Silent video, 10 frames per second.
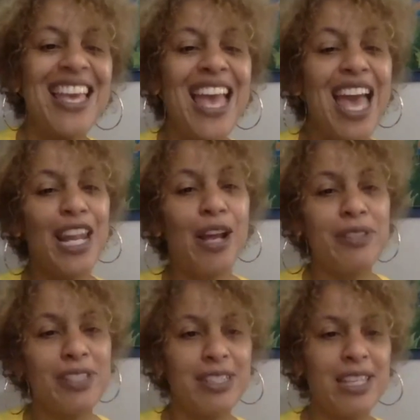And I
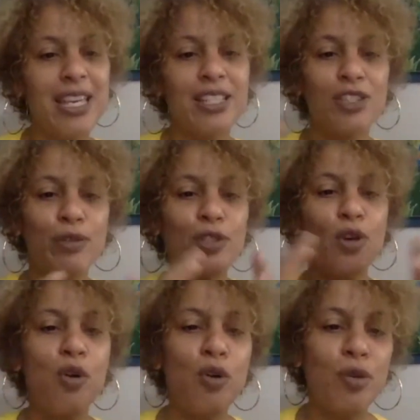was just thinking, to his
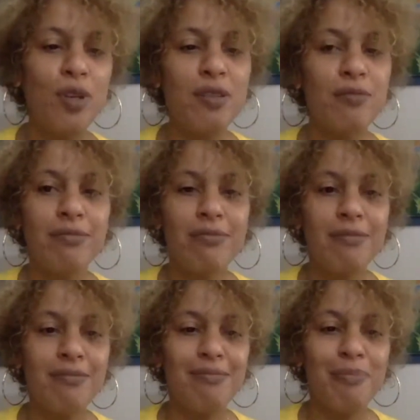own
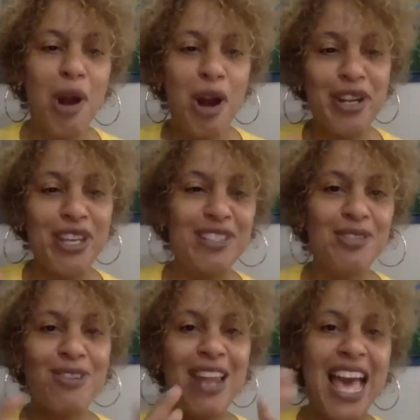party, his
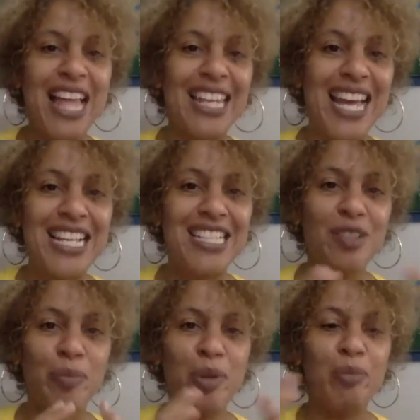own allies, the
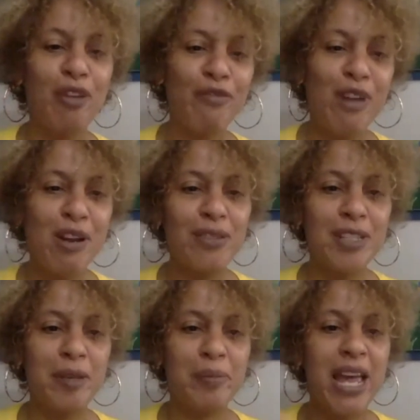people around
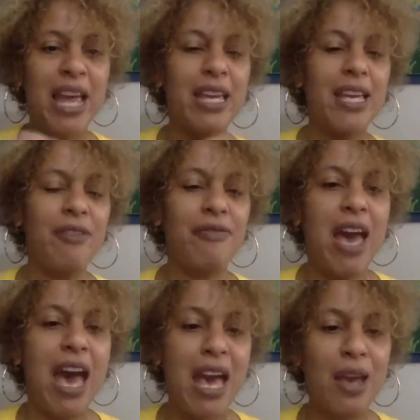him, like if
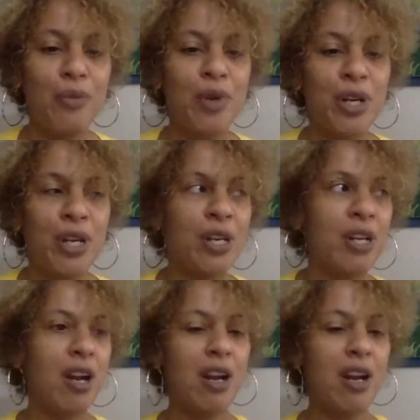I were